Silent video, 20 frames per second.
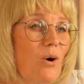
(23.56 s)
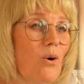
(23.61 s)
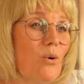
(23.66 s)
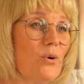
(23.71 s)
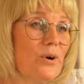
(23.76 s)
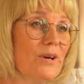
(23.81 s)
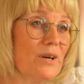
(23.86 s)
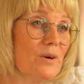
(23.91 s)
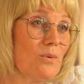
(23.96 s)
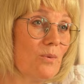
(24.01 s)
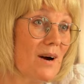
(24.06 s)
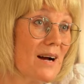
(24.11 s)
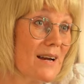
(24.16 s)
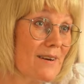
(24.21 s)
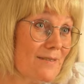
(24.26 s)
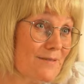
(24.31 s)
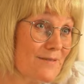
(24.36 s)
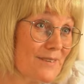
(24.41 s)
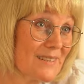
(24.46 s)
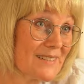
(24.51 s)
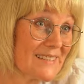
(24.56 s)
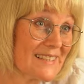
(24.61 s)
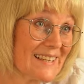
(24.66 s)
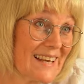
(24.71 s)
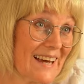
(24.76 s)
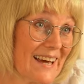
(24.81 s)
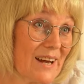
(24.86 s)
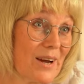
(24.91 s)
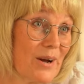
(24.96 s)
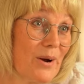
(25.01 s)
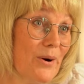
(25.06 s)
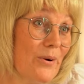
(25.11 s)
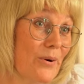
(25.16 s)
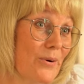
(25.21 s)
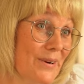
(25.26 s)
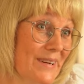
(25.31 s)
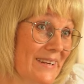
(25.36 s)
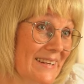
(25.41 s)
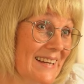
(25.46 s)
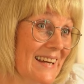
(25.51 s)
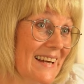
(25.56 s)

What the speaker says: Owning one feels like owning